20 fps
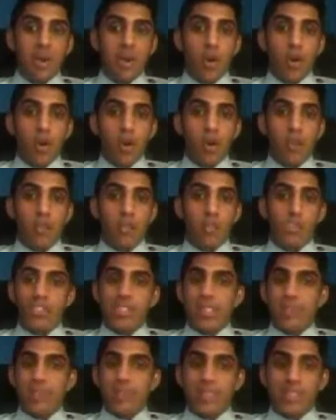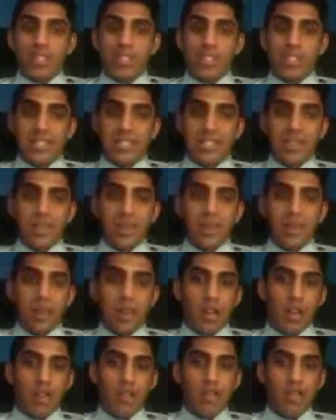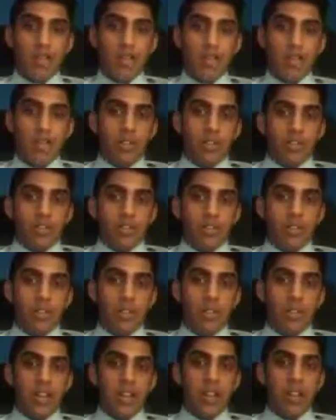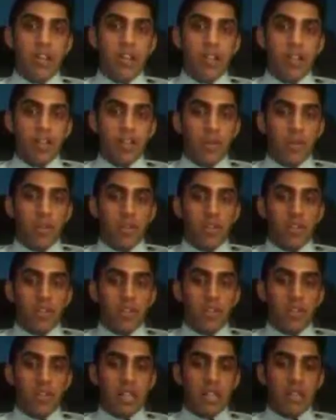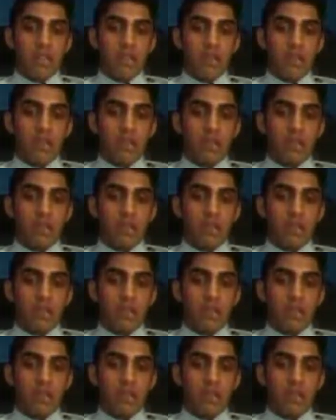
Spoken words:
or you simply didn't pick up during the affirmative constructive.